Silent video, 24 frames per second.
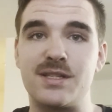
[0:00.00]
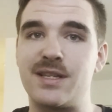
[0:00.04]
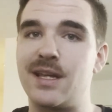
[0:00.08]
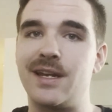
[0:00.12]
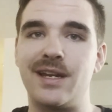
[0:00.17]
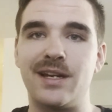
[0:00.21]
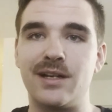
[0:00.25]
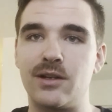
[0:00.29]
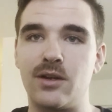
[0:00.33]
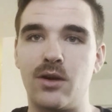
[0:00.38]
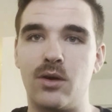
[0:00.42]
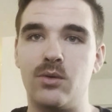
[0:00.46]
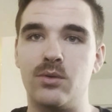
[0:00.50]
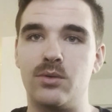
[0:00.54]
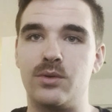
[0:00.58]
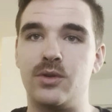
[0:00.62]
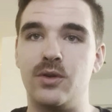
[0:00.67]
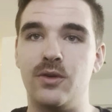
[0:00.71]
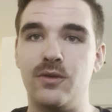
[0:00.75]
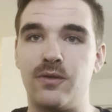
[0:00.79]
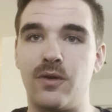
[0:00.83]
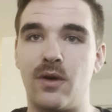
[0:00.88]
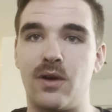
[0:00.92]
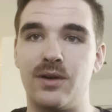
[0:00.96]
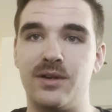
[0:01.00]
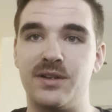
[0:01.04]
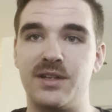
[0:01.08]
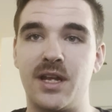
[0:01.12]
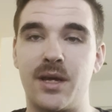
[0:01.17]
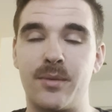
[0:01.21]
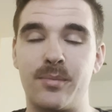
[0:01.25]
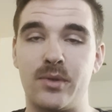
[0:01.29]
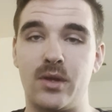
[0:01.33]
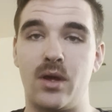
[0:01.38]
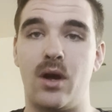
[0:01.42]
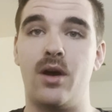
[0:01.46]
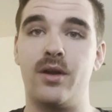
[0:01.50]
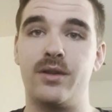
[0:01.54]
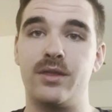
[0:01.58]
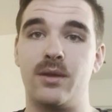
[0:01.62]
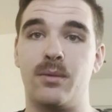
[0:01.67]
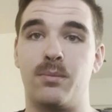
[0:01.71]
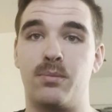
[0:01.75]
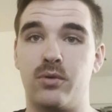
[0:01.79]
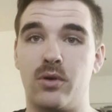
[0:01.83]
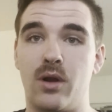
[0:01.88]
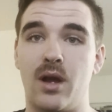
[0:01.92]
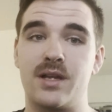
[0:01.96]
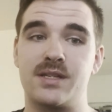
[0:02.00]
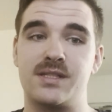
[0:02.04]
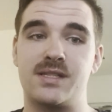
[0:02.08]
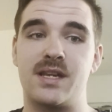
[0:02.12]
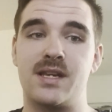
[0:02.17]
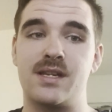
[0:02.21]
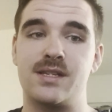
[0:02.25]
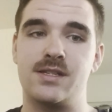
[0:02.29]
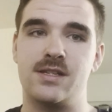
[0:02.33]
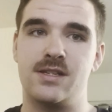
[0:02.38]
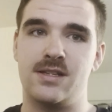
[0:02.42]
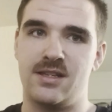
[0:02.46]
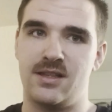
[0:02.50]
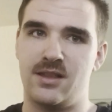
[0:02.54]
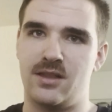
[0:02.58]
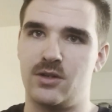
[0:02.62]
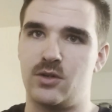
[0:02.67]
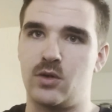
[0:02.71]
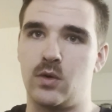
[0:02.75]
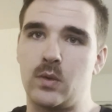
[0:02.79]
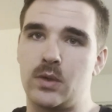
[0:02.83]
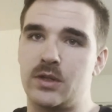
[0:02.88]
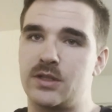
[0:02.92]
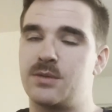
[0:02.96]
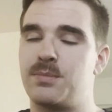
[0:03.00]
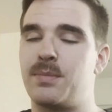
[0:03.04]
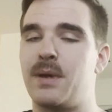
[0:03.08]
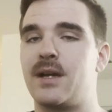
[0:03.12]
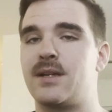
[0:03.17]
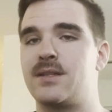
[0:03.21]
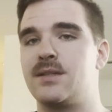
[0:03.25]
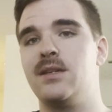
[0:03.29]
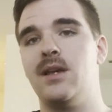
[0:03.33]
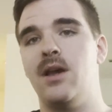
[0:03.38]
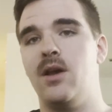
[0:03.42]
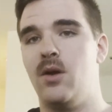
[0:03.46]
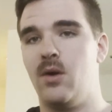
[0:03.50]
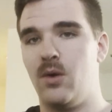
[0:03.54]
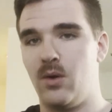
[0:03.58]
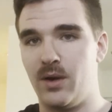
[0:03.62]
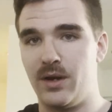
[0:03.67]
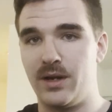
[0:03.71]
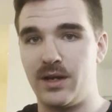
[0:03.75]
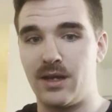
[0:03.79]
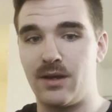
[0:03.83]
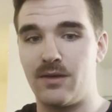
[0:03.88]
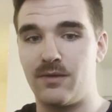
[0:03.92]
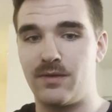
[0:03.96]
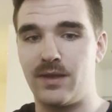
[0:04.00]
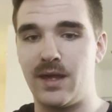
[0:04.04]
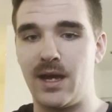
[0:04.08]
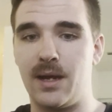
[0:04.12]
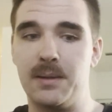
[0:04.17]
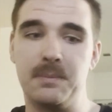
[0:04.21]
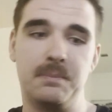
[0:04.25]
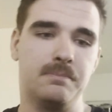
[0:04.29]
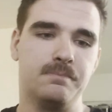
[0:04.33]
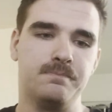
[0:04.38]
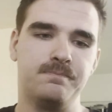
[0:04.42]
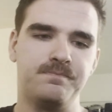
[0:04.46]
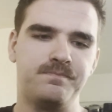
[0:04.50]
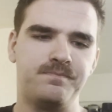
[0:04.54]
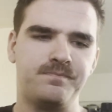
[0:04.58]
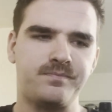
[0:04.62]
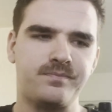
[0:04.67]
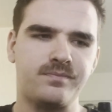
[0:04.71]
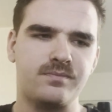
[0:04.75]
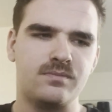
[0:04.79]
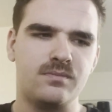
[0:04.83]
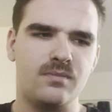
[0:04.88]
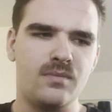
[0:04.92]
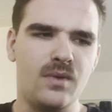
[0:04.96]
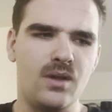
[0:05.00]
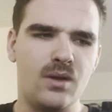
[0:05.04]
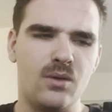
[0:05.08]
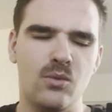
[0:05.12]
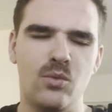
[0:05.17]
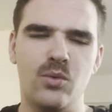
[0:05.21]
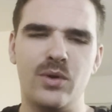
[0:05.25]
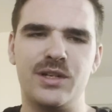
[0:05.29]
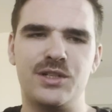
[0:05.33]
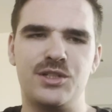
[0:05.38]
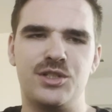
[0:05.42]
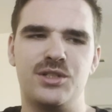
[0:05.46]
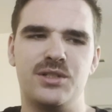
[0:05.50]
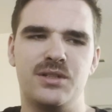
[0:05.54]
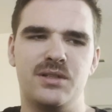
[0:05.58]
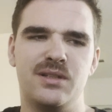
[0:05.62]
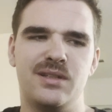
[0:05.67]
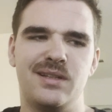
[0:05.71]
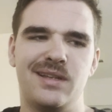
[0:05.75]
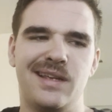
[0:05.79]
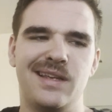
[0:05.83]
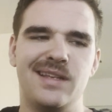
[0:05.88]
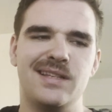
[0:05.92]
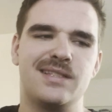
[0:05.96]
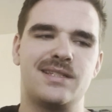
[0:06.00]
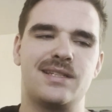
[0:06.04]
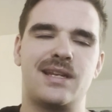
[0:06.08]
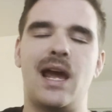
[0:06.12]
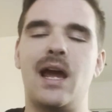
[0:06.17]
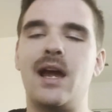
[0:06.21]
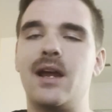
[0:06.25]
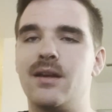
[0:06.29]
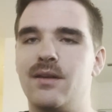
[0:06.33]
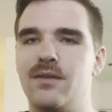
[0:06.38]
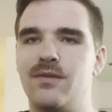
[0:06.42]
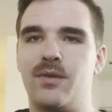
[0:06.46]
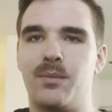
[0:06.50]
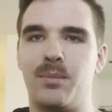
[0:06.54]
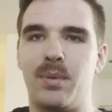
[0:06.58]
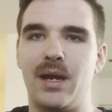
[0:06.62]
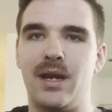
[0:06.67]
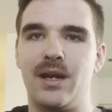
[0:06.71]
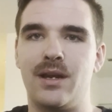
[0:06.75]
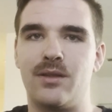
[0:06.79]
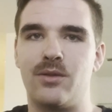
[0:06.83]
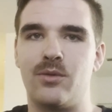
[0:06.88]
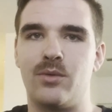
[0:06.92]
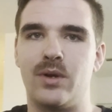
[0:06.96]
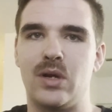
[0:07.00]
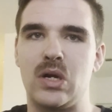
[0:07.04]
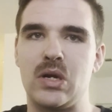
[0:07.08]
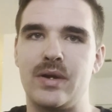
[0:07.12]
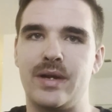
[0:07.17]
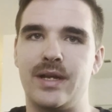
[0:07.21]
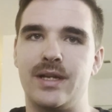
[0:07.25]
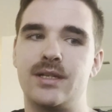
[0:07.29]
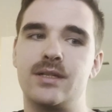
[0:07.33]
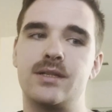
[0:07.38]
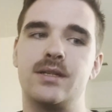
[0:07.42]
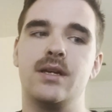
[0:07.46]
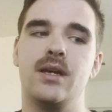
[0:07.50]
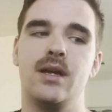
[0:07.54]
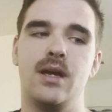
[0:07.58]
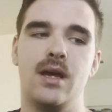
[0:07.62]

They didn't go too far in depth on the process, the torque specs, or any of that, which is kind of a pain in the rear end